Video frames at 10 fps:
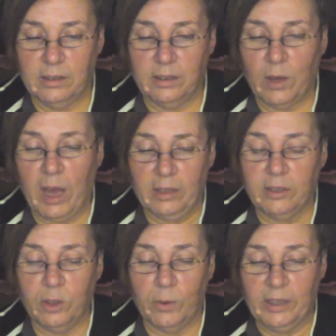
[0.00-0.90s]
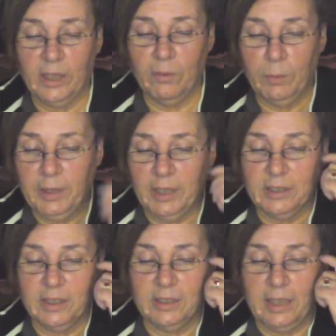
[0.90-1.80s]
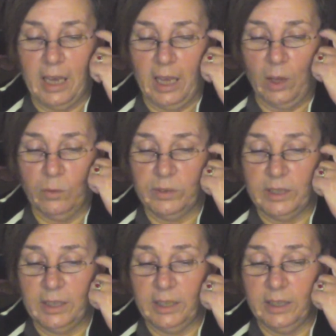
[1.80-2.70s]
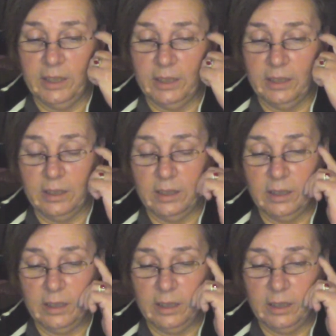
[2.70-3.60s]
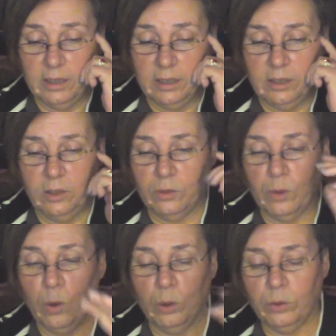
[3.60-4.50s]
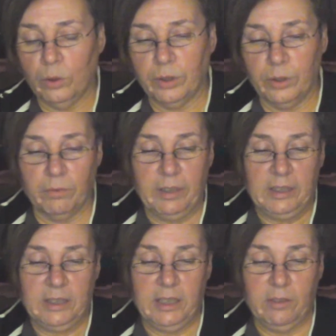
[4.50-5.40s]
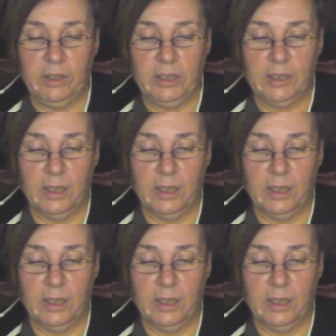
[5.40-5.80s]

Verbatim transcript: I love it because there's elves in it. You know, the whole Lord of the Rings series.